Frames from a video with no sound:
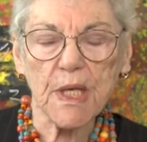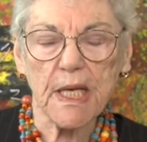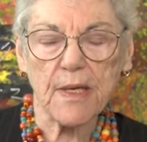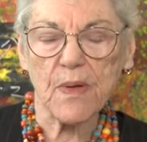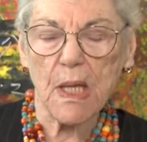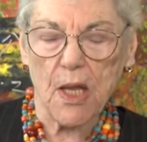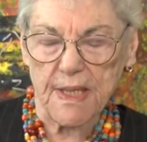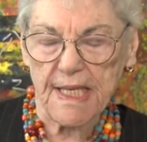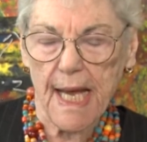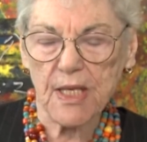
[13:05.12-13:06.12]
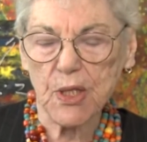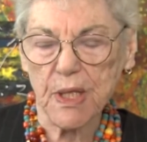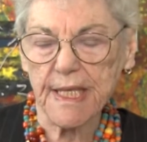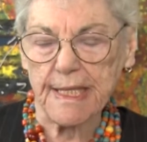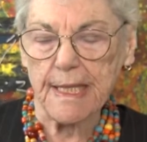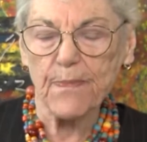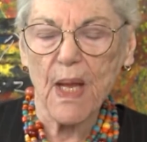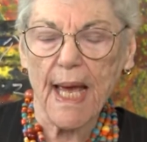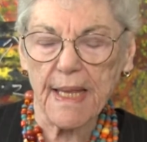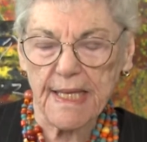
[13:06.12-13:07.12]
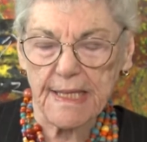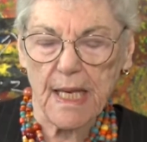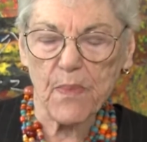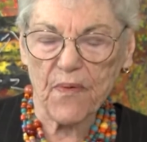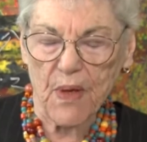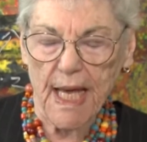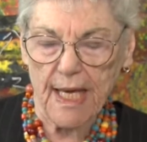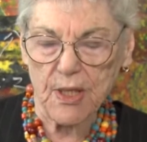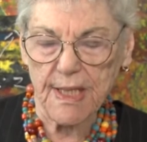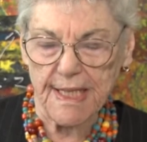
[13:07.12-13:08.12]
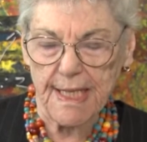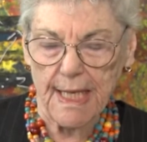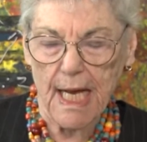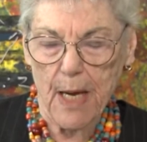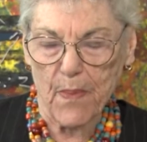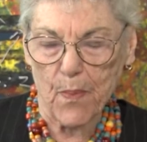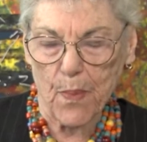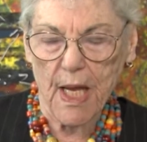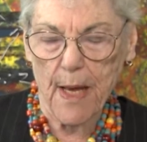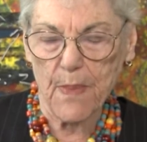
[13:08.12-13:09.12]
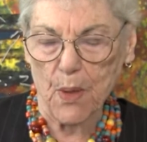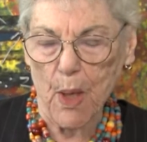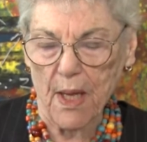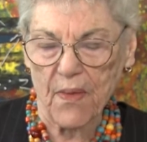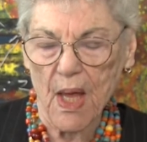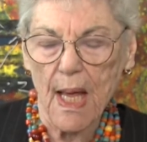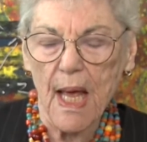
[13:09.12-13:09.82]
year in Los Angeles and the summer vacations in Commonwealth.